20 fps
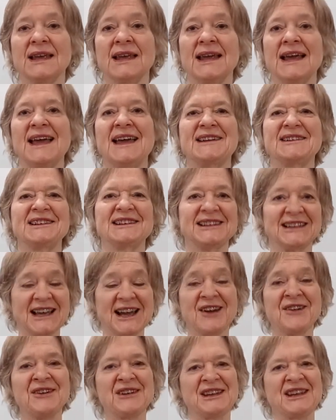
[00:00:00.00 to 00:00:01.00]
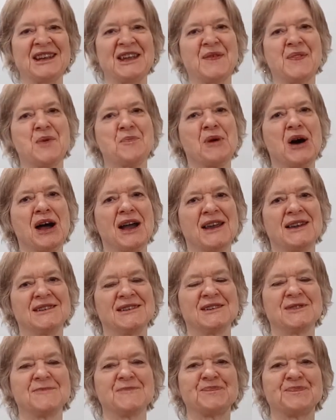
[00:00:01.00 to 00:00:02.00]
and clarity in the mind.
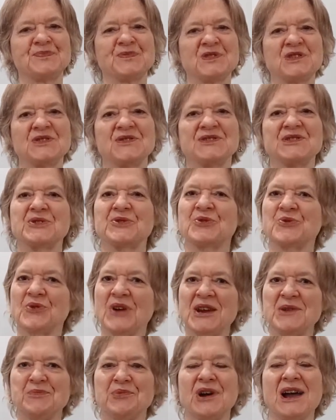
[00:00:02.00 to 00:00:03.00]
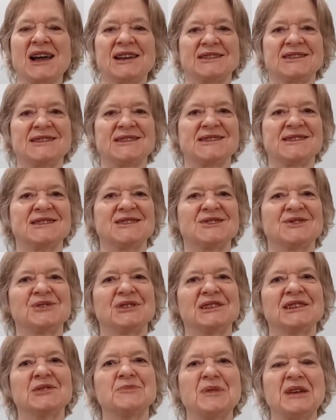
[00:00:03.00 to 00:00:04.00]
So it's a great practice to do a
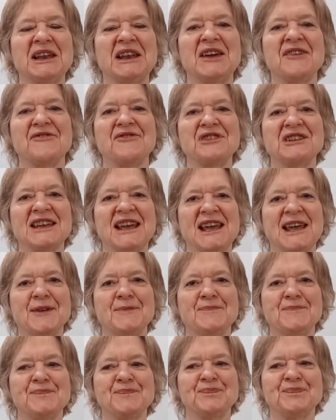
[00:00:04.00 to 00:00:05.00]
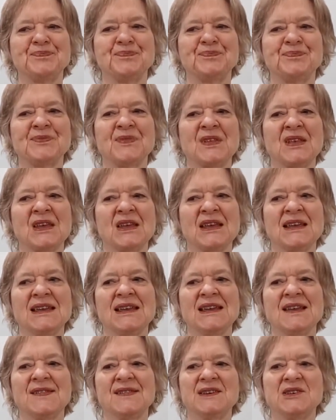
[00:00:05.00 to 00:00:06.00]
little bit every day.
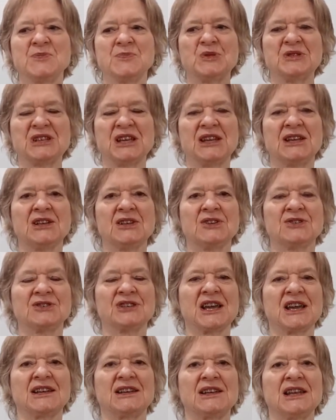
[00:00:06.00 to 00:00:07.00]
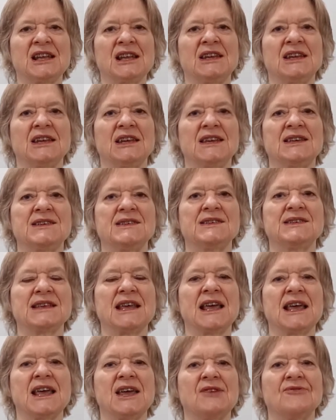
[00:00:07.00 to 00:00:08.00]
This particular technique is
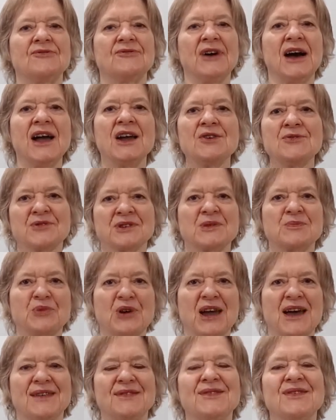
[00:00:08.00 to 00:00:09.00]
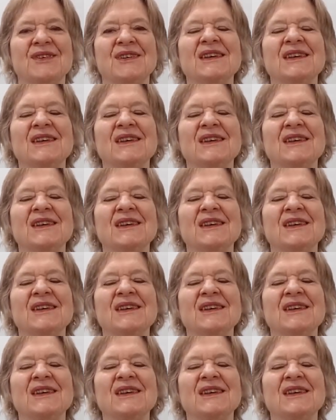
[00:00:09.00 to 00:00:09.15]
a fiery breath.